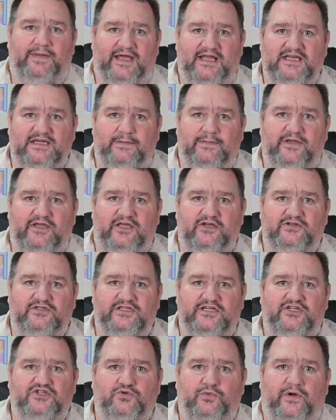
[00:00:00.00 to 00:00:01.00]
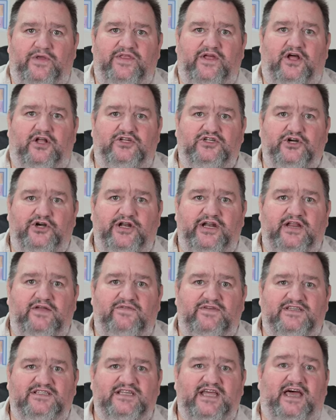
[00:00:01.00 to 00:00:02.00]
pandemic usage where the
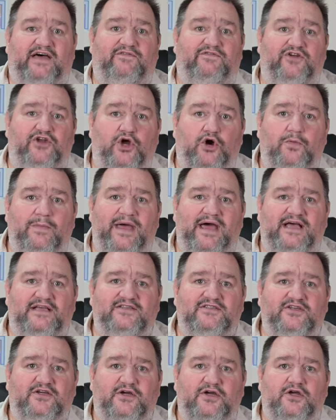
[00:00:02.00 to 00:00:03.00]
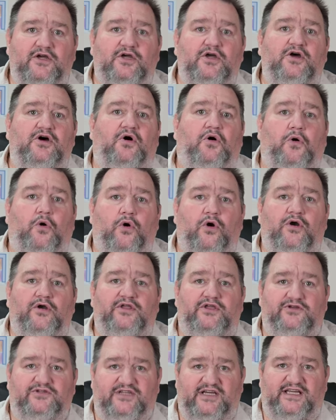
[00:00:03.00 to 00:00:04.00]
alternative is to have no mask or
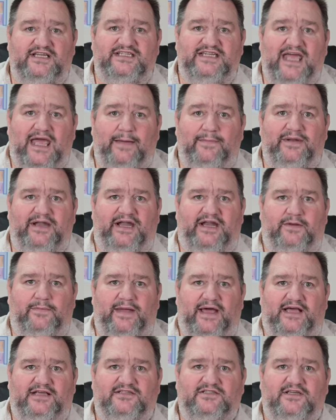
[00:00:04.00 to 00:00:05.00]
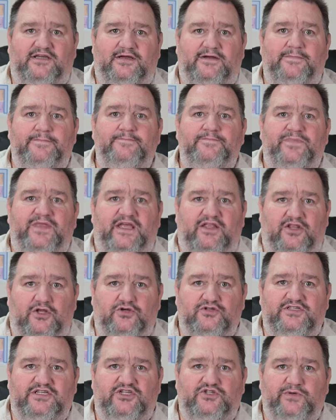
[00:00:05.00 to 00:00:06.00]
use a contaminated mask. In
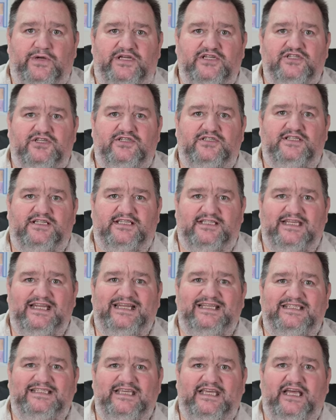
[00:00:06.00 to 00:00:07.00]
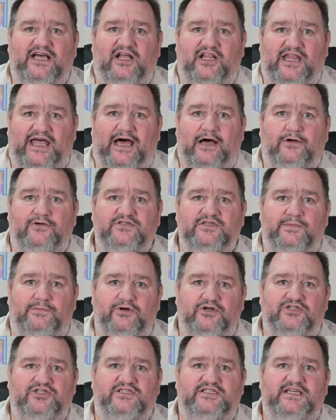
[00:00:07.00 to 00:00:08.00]
those situations, the C D C allows
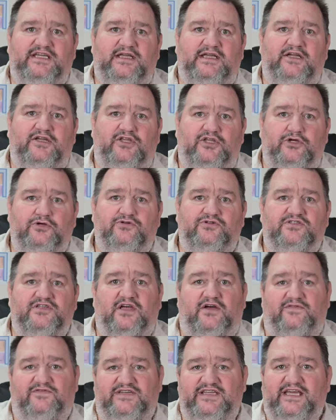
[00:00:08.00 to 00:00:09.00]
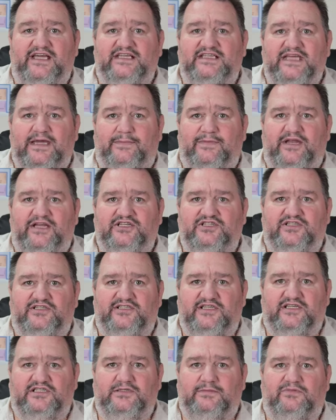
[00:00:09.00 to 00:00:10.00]
emergency use of decontamination
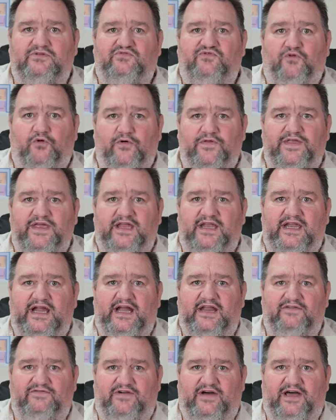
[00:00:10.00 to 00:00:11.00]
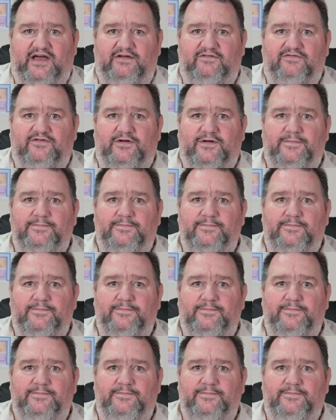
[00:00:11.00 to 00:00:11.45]
systems for the N ninety-five.